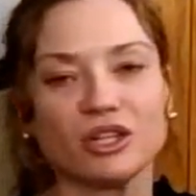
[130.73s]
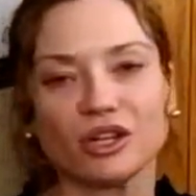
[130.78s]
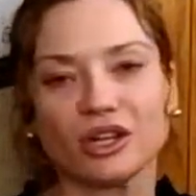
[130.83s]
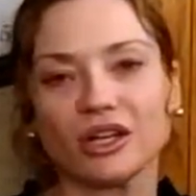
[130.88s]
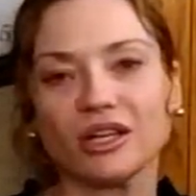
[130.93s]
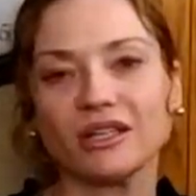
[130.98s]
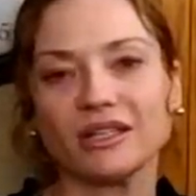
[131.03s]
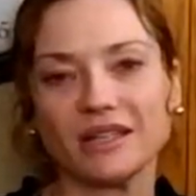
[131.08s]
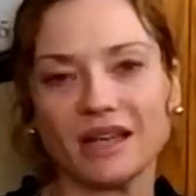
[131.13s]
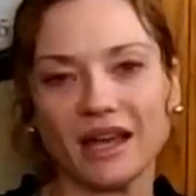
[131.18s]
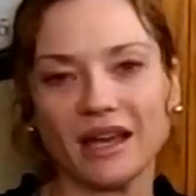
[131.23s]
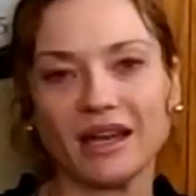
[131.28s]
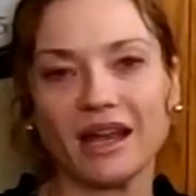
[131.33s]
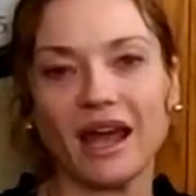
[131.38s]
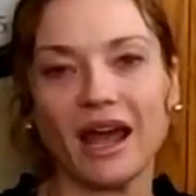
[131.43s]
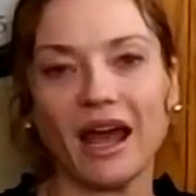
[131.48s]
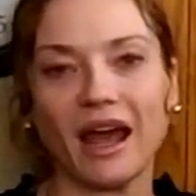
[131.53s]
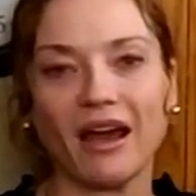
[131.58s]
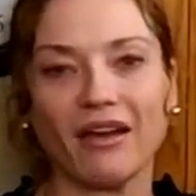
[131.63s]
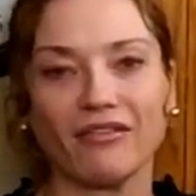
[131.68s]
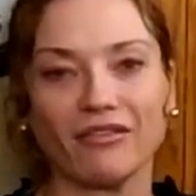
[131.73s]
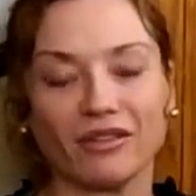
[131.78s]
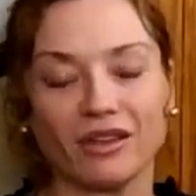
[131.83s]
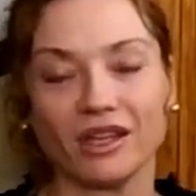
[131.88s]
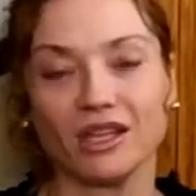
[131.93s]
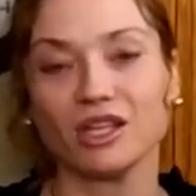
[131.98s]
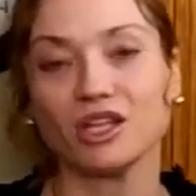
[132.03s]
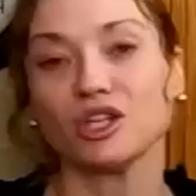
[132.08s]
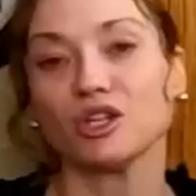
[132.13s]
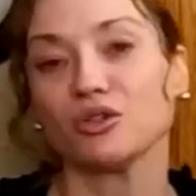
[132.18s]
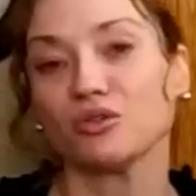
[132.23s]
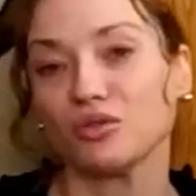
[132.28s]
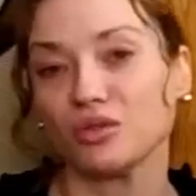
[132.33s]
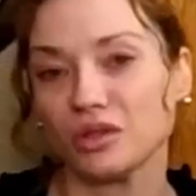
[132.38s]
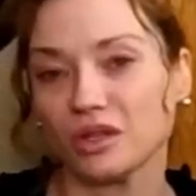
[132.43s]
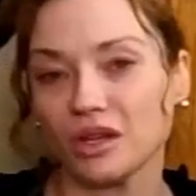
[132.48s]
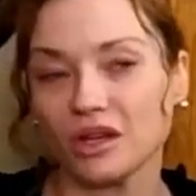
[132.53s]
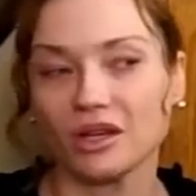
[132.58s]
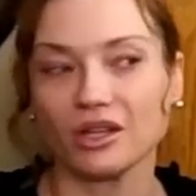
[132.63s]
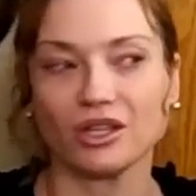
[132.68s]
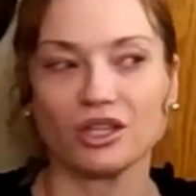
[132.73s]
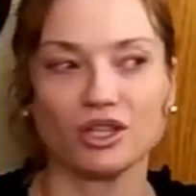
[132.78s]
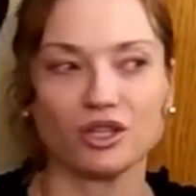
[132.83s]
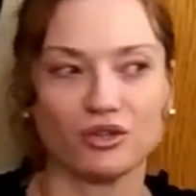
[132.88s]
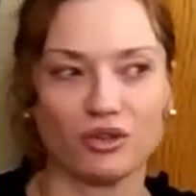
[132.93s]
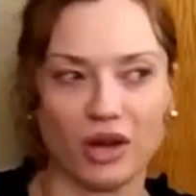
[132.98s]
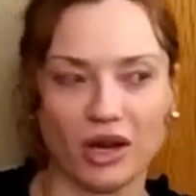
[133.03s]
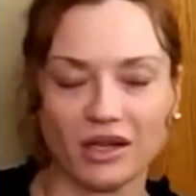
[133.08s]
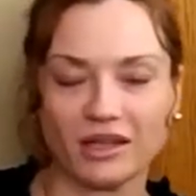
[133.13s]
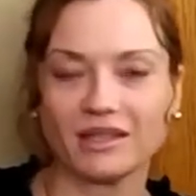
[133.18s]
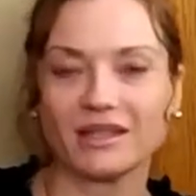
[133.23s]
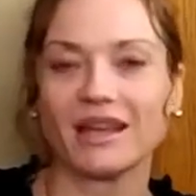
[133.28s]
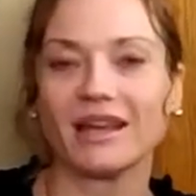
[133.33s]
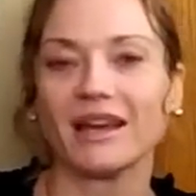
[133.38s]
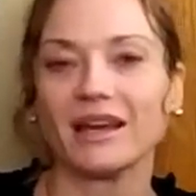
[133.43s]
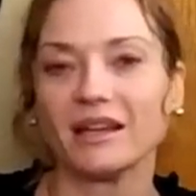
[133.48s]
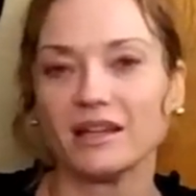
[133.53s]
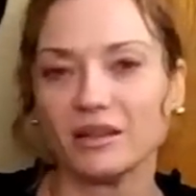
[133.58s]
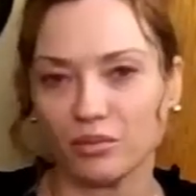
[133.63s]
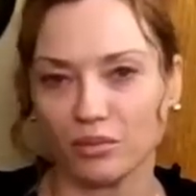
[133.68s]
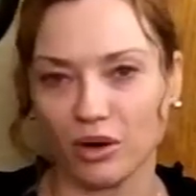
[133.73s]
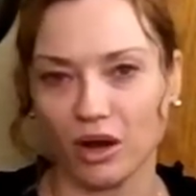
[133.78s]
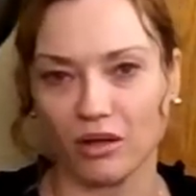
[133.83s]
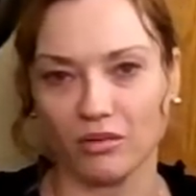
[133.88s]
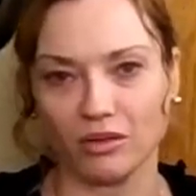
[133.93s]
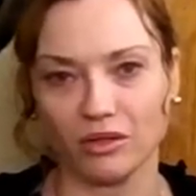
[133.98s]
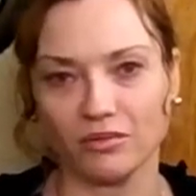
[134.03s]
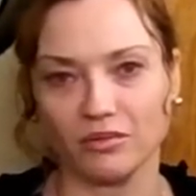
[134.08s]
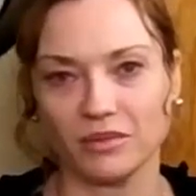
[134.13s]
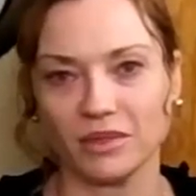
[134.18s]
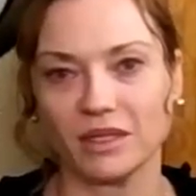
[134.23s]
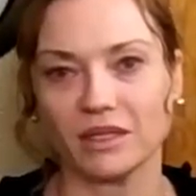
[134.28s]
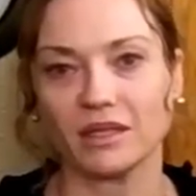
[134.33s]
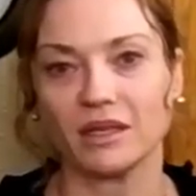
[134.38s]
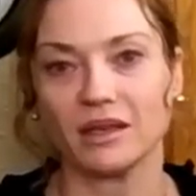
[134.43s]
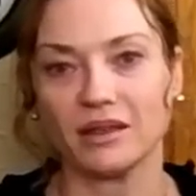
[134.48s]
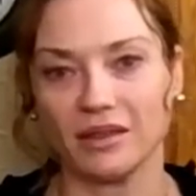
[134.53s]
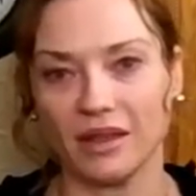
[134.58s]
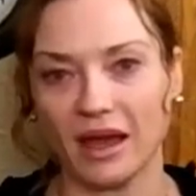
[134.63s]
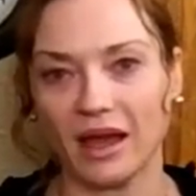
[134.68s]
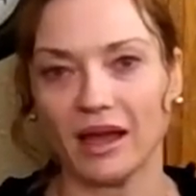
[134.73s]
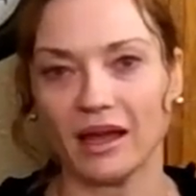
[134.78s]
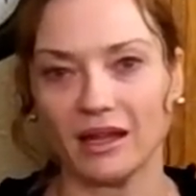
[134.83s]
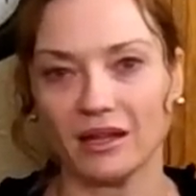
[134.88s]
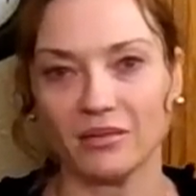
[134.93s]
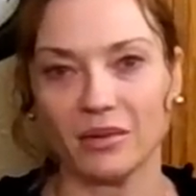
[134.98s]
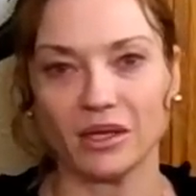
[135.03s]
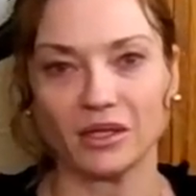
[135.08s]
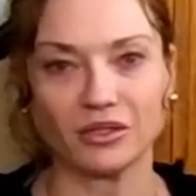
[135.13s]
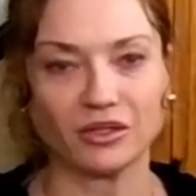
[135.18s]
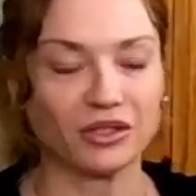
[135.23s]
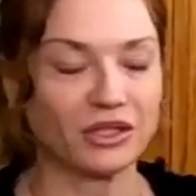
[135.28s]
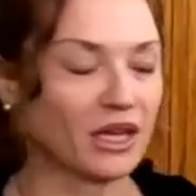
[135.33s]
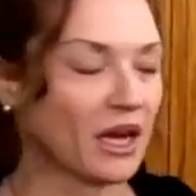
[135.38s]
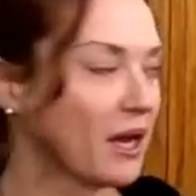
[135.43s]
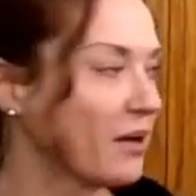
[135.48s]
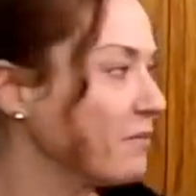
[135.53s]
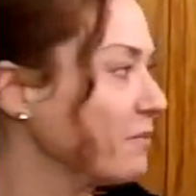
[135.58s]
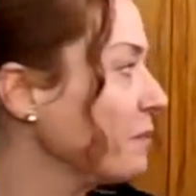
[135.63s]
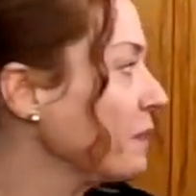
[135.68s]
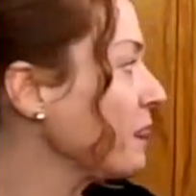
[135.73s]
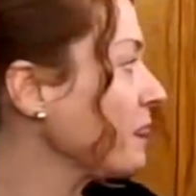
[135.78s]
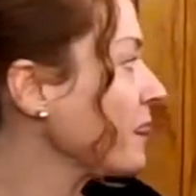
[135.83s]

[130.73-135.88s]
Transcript: you're going to tend to have issues, strengths, and problems in that elemental type.